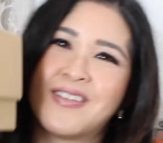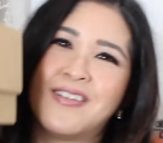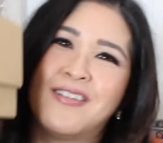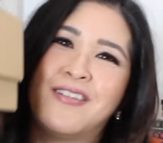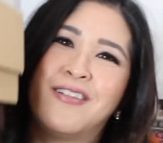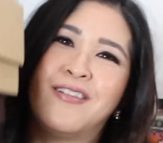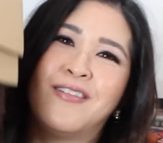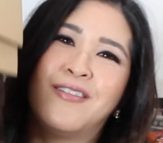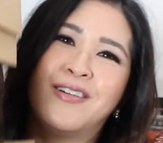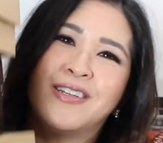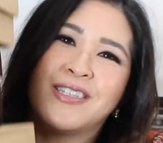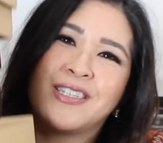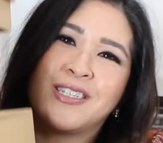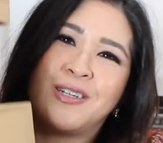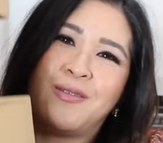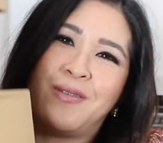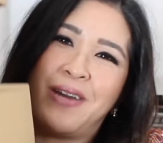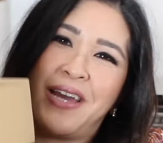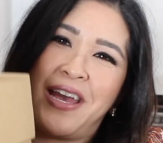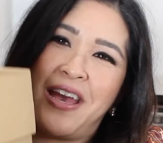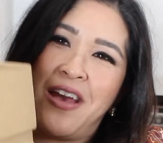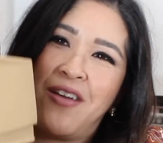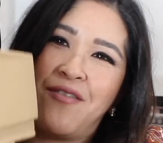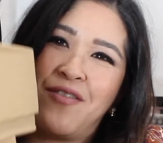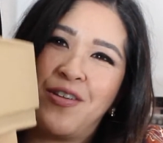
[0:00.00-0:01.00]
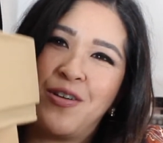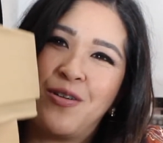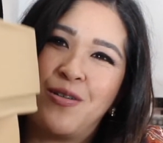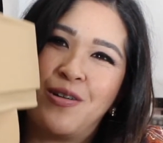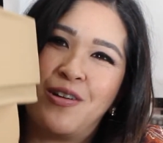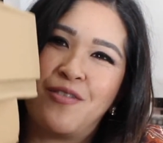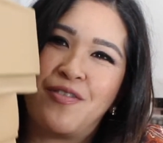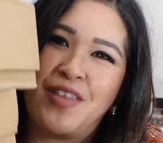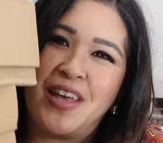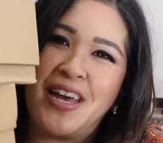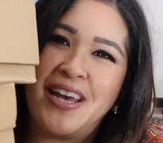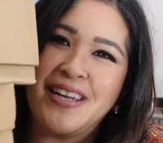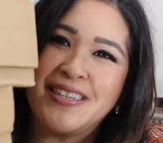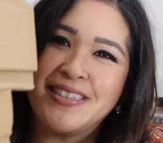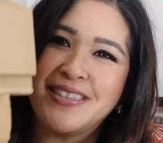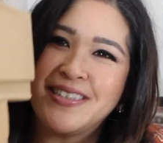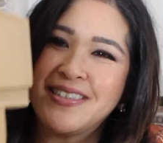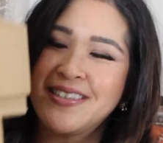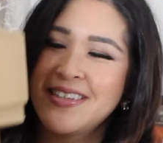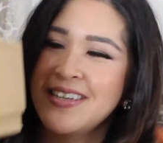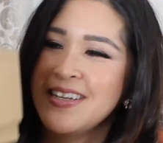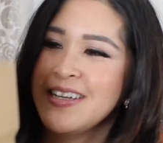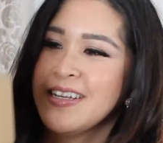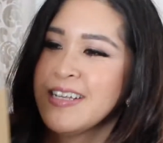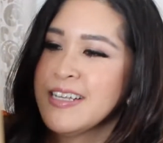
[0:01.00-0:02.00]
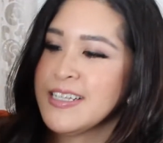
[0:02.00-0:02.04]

oh, it's quite heavy all of this.